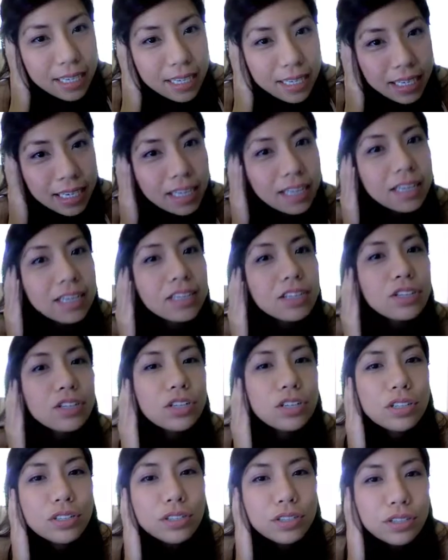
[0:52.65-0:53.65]
I
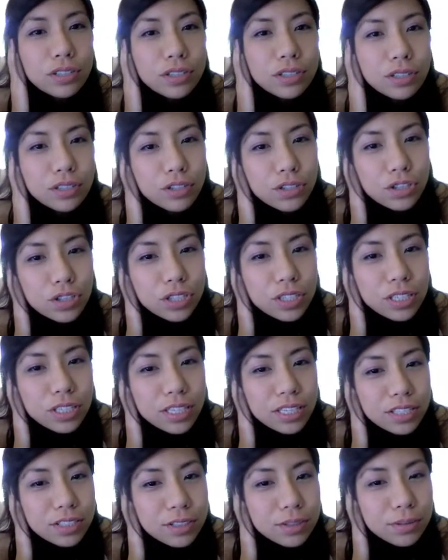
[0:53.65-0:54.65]

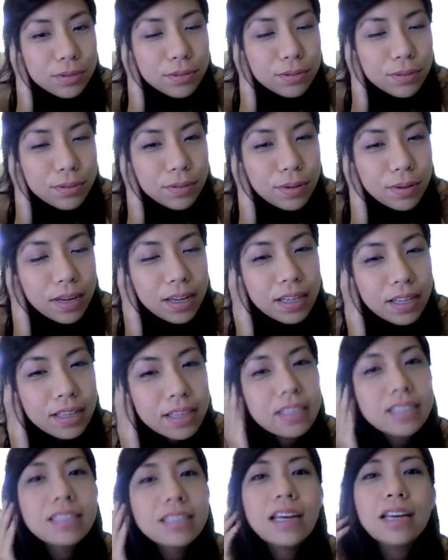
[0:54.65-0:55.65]
usually do
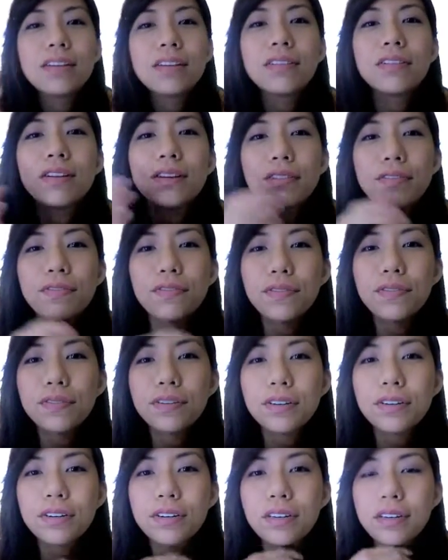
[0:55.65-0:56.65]
this kind of look
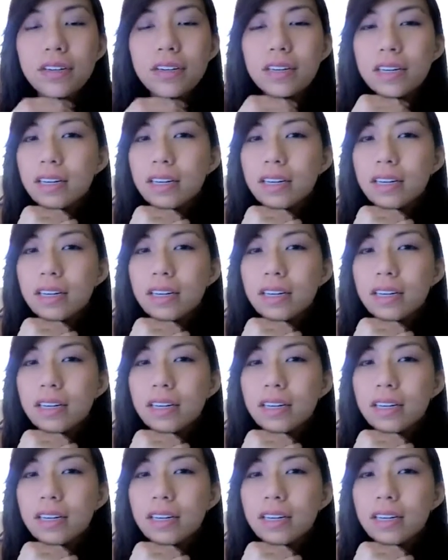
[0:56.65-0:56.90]
for